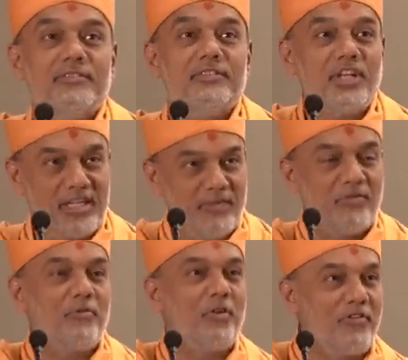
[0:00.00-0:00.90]
Starting
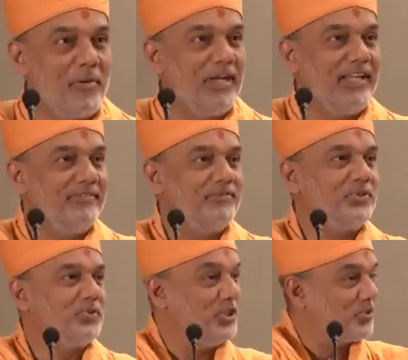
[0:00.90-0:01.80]
from your family,
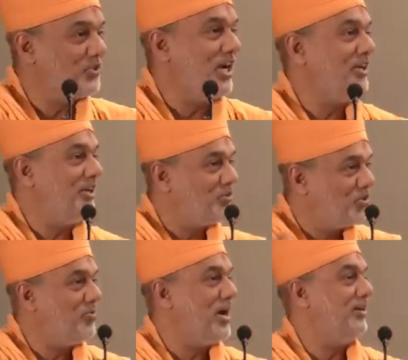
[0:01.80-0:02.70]
to the society, to
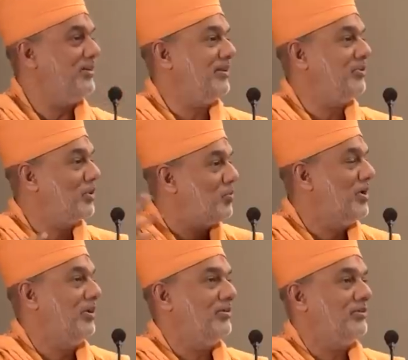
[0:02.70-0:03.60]
humanity, to the
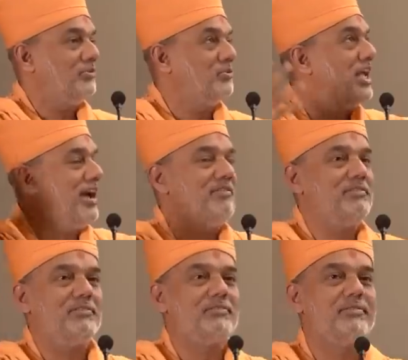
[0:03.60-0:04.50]
world, to the
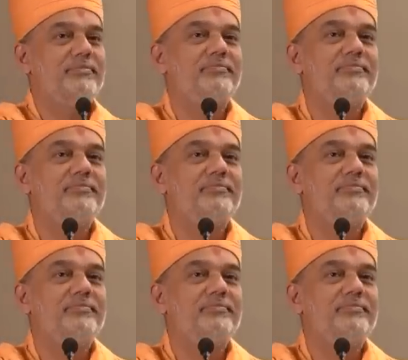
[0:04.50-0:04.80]
heavens.